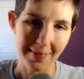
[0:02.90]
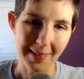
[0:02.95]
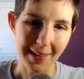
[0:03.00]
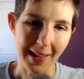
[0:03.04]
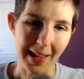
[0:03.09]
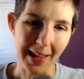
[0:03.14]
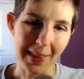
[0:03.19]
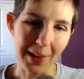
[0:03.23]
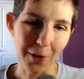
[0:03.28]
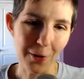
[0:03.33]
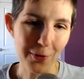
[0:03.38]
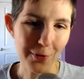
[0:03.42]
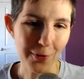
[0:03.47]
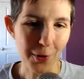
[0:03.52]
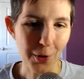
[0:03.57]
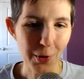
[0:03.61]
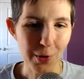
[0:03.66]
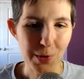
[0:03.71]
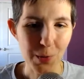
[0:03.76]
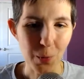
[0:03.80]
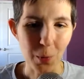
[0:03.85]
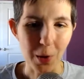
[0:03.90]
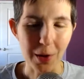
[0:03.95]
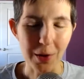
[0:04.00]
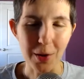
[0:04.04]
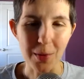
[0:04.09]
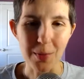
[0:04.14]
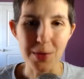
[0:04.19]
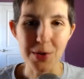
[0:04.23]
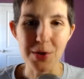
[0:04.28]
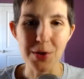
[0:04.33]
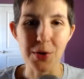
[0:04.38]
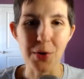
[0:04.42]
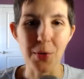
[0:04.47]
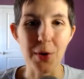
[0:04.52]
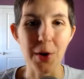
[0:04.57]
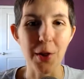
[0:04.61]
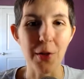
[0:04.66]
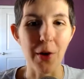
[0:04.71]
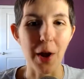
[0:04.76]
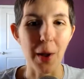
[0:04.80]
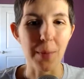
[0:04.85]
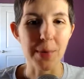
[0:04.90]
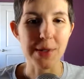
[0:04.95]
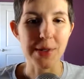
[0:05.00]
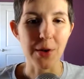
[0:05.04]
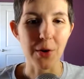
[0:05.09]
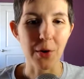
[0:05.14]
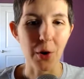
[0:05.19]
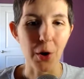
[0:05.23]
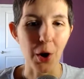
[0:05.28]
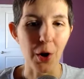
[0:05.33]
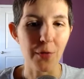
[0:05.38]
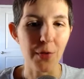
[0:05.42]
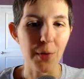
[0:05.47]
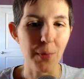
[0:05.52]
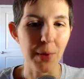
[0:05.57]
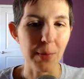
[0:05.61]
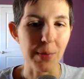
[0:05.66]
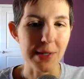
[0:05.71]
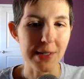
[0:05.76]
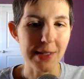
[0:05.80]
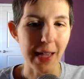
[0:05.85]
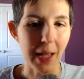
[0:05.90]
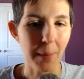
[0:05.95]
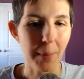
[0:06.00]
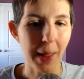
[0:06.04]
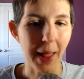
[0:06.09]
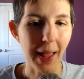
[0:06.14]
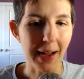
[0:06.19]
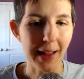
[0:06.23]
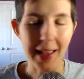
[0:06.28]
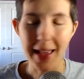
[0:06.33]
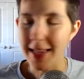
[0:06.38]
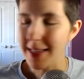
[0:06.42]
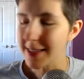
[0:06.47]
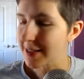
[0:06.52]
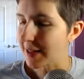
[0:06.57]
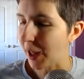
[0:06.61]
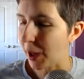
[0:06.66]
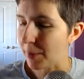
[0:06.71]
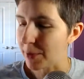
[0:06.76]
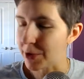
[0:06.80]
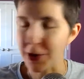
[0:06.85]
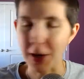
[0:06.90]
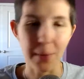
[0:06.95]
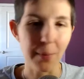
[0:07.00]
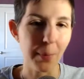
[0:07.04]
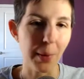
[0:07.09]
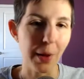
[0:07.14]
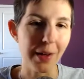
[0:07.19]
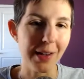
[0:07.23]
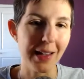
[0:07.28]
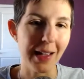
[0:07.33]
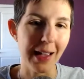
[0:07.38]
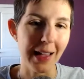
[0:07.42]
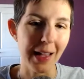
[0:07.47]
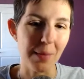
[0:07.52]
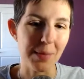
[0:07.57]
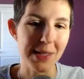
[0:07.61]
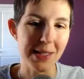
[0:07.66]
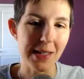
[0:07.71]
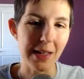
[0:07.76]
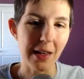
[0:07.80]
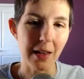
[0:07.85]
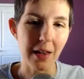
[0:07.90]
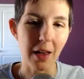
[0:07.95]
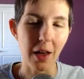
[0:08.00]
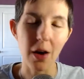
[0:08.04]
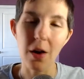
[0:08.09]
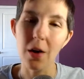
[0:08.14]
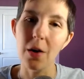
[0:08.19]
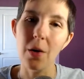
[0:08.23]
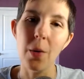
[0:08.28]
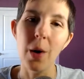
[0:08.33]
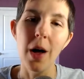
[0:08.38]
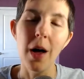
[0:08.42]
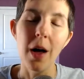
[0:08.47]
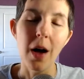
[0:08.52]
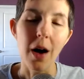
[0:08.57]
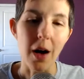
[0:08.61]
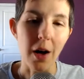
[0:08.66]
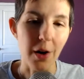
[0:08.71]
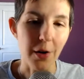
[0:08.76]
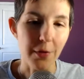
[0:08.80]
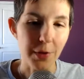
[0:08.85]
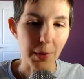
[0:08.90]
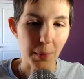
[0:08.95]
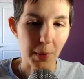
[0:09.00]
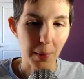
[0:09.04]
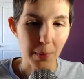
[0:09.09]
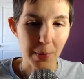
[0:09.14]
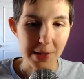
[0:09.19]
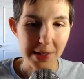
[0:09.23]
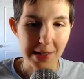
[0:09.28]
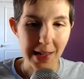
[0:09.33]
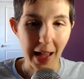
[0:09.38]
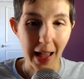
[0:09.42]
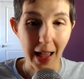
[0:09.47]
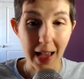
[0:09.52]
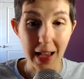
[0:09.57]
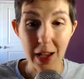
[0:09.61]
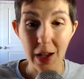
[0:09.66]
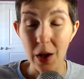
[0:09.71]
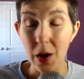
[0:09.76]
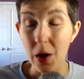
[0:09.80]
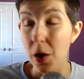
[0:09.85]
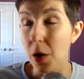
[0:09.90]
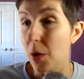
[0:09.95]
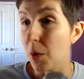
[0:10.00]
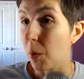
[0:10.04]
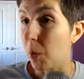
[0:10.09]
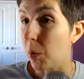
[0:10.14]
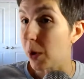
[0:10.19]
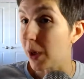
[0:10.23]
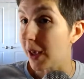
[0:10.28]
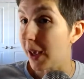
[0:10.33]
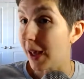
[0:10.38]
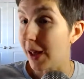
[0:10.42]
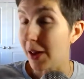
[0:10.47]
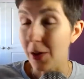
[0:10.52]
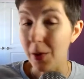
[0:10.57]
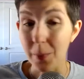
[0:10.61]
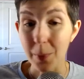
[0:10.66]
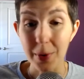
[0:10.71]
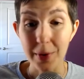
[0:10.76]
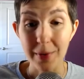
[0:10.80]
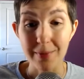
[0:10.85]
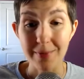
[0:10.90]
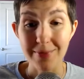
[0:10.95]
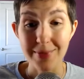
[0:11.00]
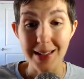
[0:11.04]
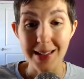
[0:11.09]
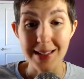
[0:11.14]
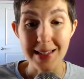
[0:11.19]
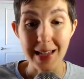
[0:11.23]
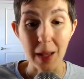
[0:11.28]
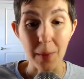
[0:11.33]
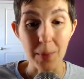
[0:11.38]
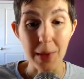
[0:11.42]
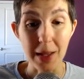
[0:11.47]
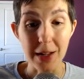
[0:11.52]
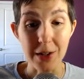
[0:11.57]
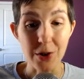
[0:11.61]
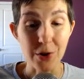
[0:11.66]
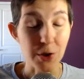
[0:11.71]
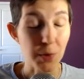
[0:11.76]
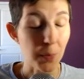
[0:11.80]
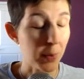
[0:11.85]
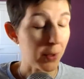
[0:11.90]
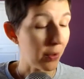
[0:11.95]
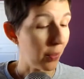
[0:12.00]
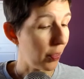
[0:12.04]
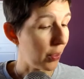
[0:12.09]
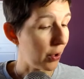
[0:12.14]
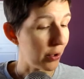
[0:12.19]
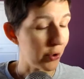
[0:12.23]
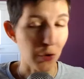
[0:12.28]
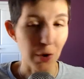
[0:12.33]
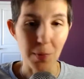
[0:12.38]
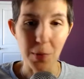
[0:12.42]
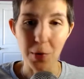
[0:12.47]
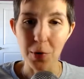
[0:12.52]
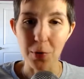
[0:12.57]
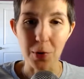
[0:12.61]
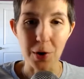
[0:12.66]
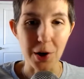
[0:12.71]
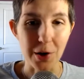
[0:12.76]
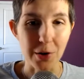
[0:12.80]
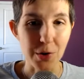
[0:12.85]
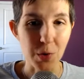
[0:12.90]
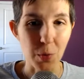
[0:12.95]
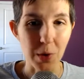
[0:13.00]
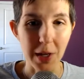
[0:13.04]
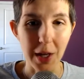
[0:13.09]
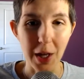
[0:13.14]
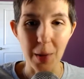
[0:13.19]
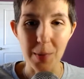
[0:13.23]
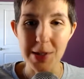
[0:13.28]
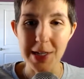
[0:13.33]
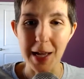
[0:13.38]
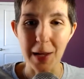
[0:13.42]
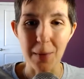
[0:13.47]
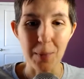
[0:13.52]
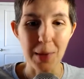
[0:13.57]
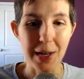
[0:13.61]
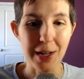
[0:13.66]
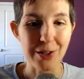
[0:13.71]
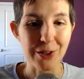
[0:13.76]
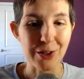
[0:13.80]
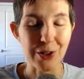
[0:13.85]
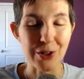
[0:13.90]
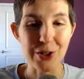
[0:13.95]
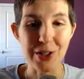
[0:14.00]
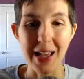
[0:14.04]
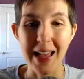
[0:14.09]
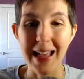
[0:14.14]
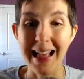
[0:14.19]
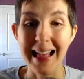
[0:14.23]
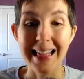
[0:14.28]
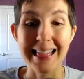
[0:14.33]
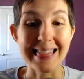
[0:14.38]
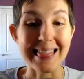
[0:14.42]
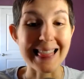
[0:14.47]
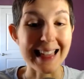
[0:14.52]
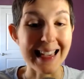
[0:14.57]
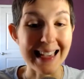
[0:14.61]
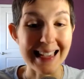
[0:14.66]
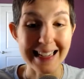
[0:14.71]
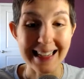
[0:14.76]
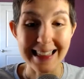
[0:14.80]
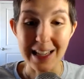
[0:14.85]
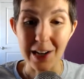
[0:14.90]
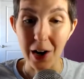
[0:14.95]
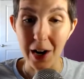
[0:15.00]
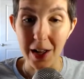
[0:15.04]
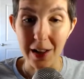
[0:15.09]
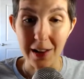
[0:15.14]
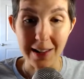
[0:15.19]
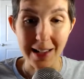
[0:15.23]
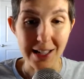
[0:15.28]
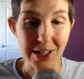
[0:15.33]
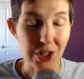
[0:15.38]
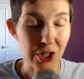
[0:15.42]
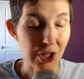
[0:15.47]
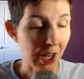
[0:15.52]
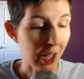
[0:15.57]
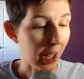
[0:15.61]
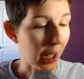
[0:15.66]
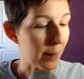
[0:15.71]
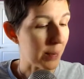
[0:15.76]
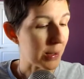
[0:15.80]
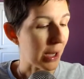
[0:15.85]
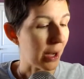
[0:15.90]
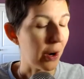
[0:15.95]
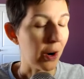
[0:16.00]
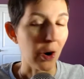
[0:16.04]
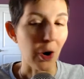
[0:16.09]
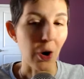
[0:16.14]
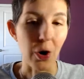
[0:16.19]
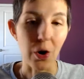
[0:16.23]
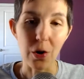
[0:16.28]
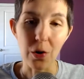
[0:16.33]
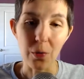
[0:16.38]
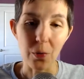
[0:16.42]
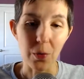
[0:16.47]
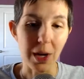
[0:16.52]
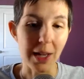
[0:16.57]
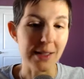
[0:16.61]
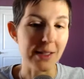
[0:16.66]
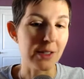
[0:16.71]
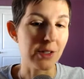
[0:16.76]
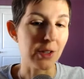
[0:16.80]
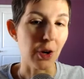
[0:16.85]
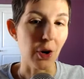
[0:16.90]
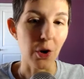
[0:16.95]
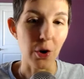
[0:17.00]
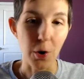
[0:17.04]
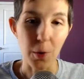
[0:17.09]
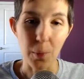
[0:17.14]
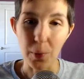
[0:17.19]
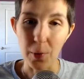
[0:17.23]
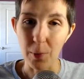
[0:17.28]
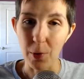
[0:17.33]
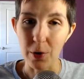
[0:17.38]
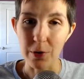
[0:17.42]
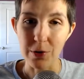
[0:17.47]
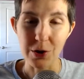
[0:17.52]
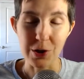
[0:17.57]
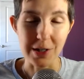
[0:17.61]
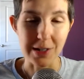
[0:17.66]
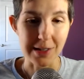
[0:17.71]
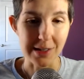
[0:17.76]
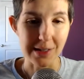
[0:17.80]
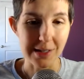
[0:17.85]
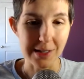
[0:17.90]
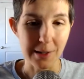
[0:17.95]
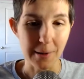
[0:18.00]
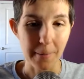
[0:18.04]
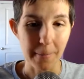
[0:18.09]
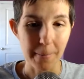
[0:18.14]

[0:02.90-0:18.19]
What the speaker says: Hey there, folks. Welcome to another episode of the People Stack podcast. I'm Jen Bunk. I am CEO of the People Stack. We help tech managers build their dream careers. We help tech managers land their hell yes jobs, earn raises, earn promotions.